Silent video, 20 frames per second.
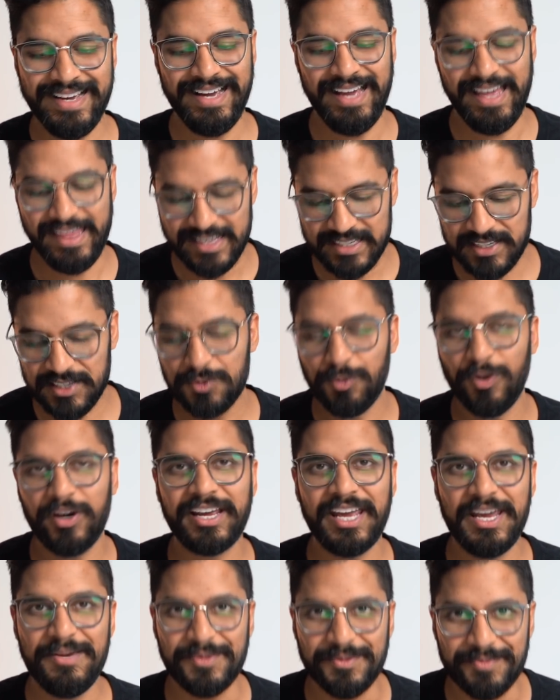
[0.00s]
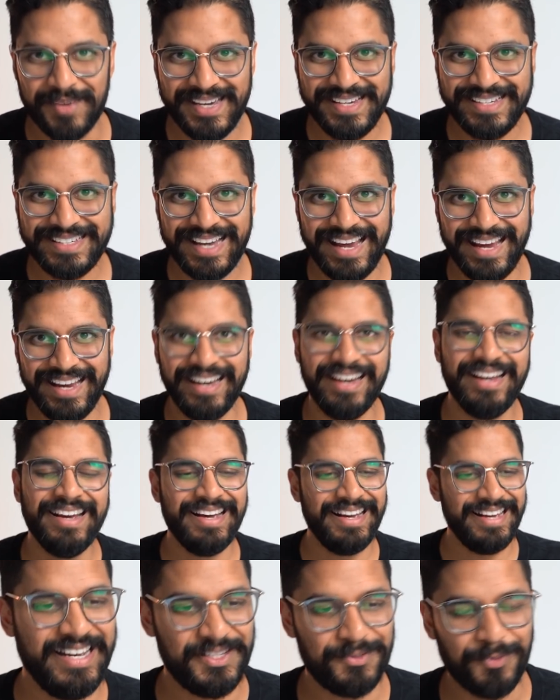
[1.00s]
And this is what keeps me sane.
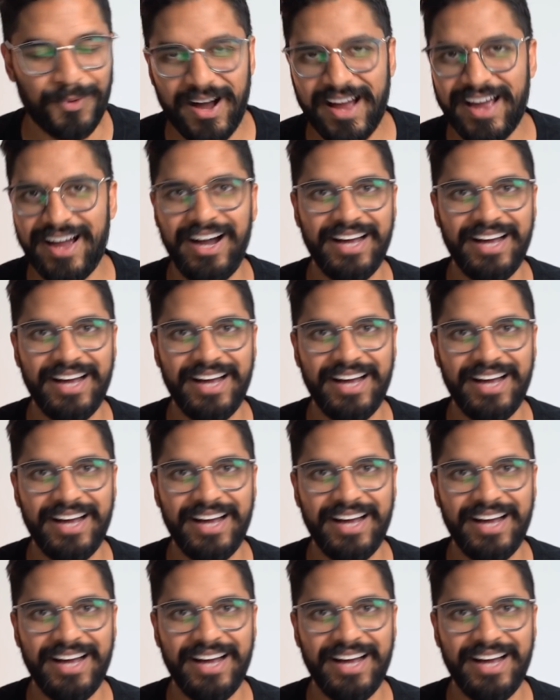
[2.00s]
It's why